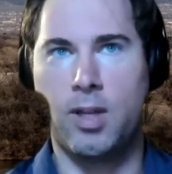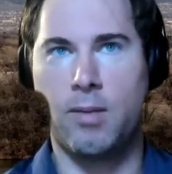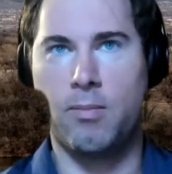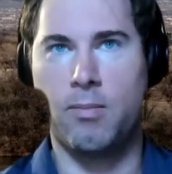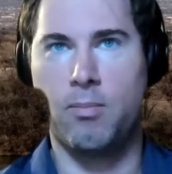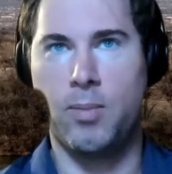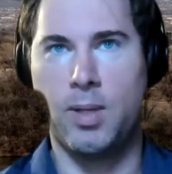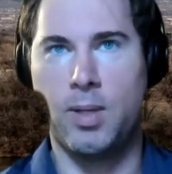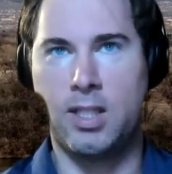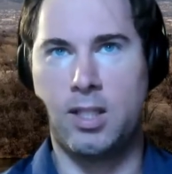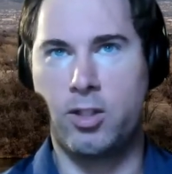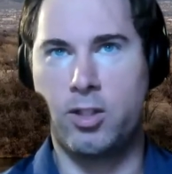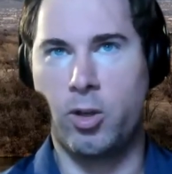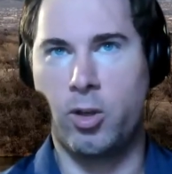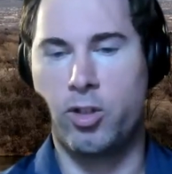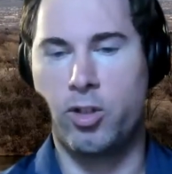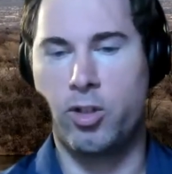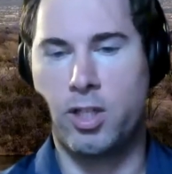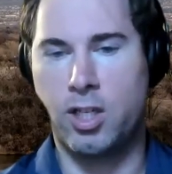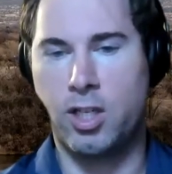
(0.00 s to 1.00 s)
that business
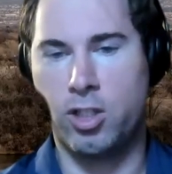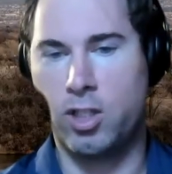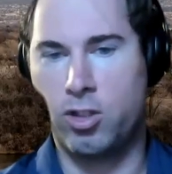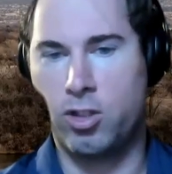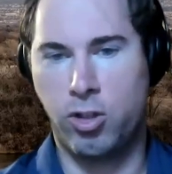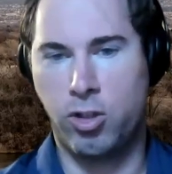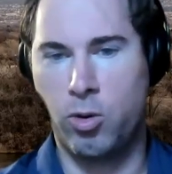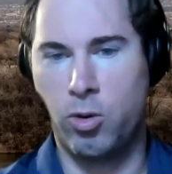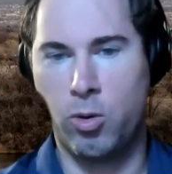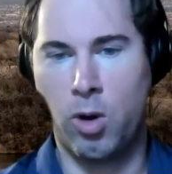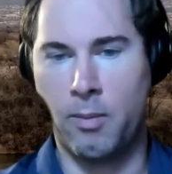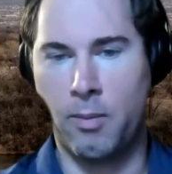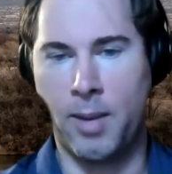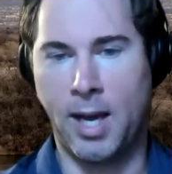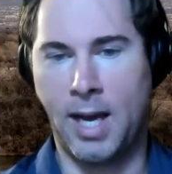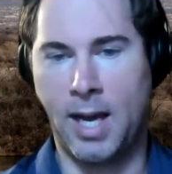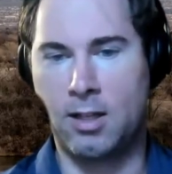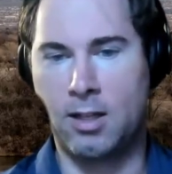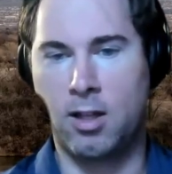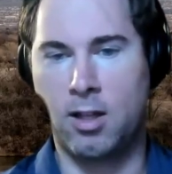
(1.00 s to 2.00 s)
owners can just do
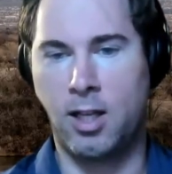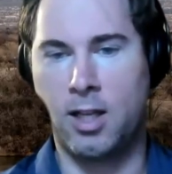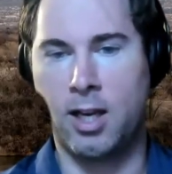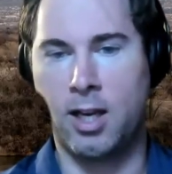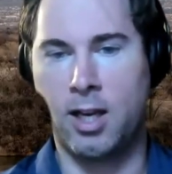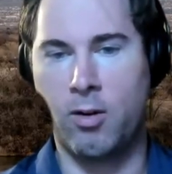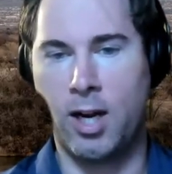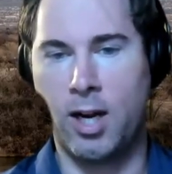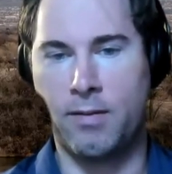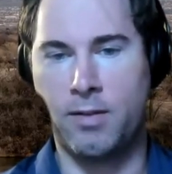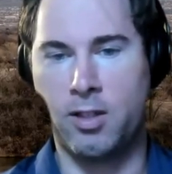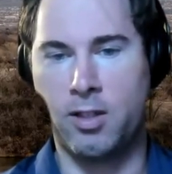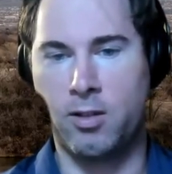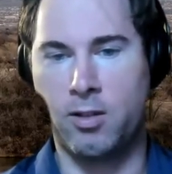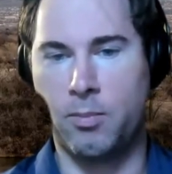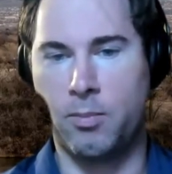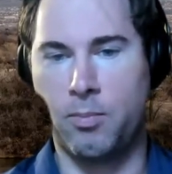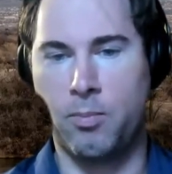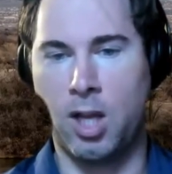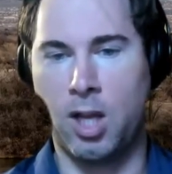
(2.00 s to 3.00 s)
automatically? They don't have
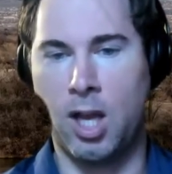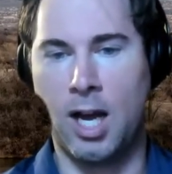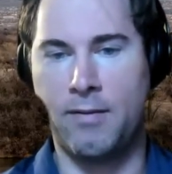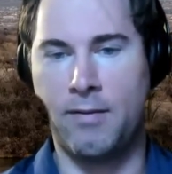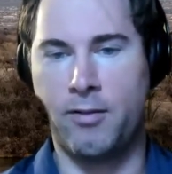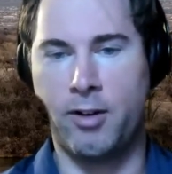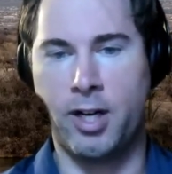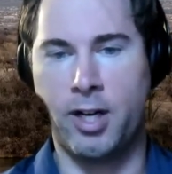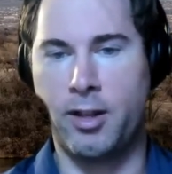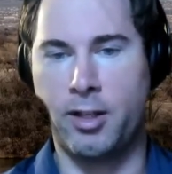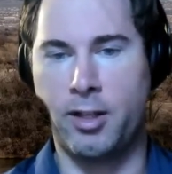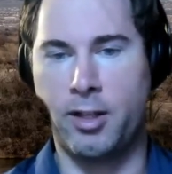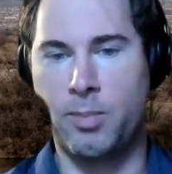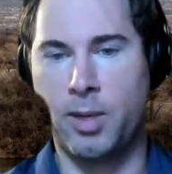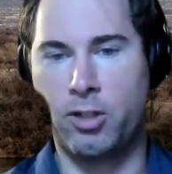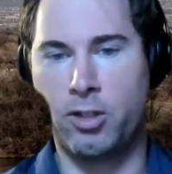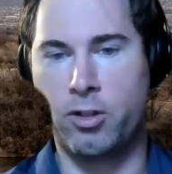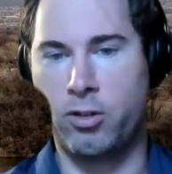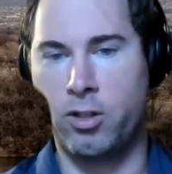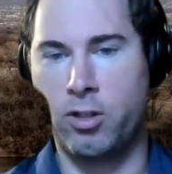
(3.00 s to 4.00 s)
to apply for anything
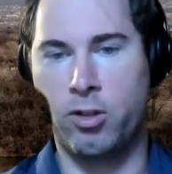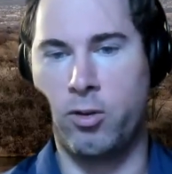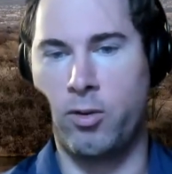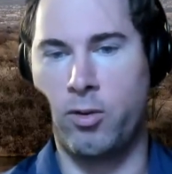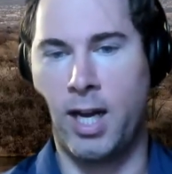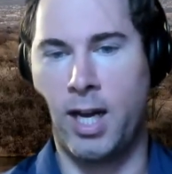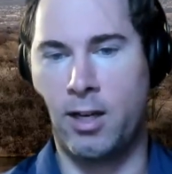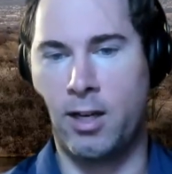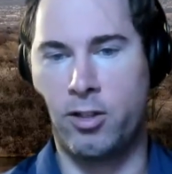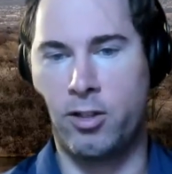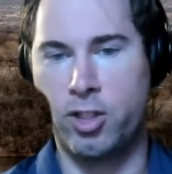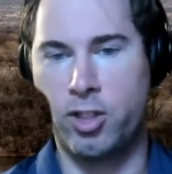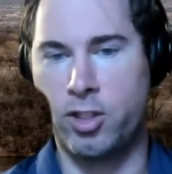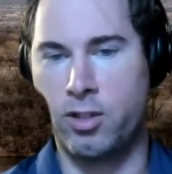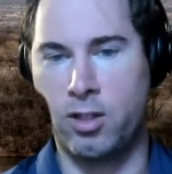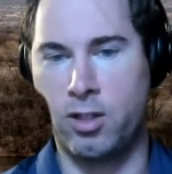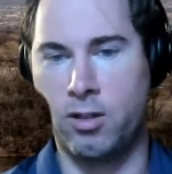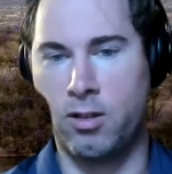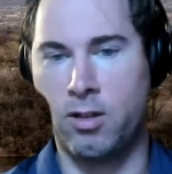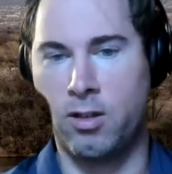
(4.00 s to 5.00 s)
special to do that. It's
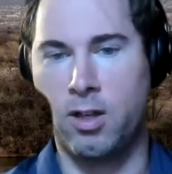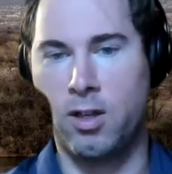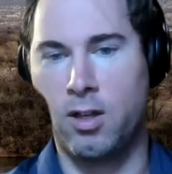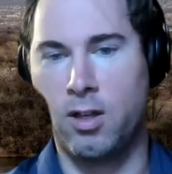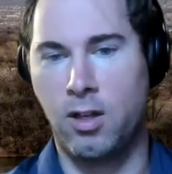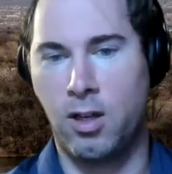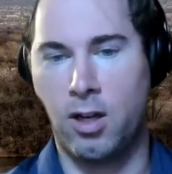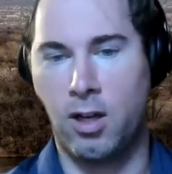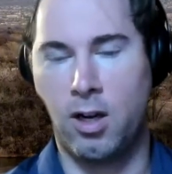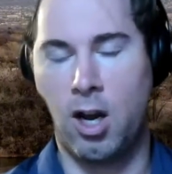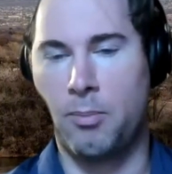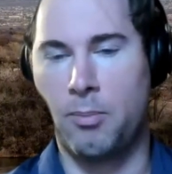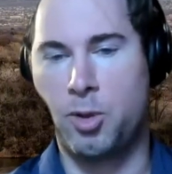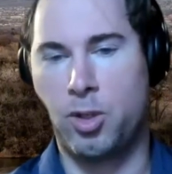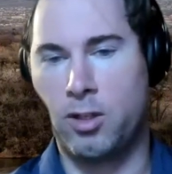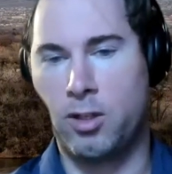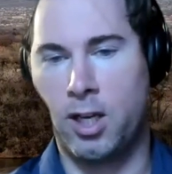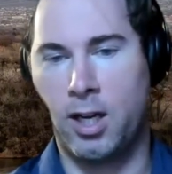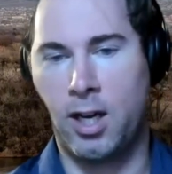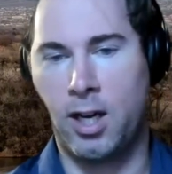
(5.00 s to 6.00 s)
just an
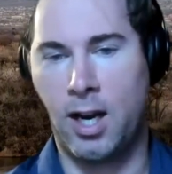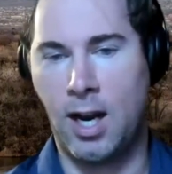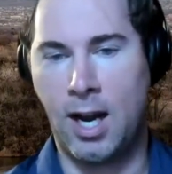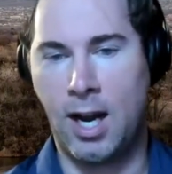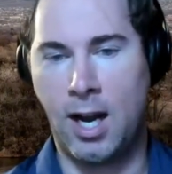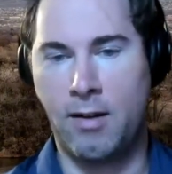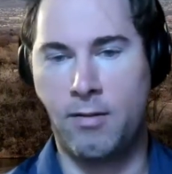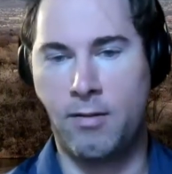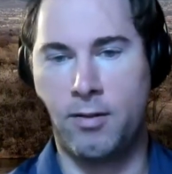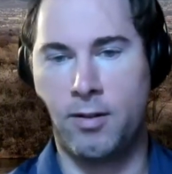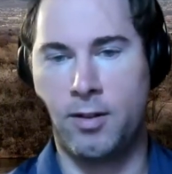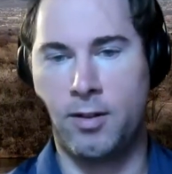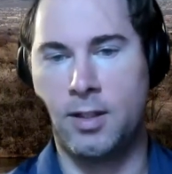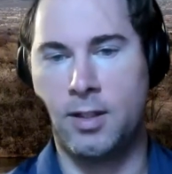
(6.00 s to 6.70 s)
option they can have?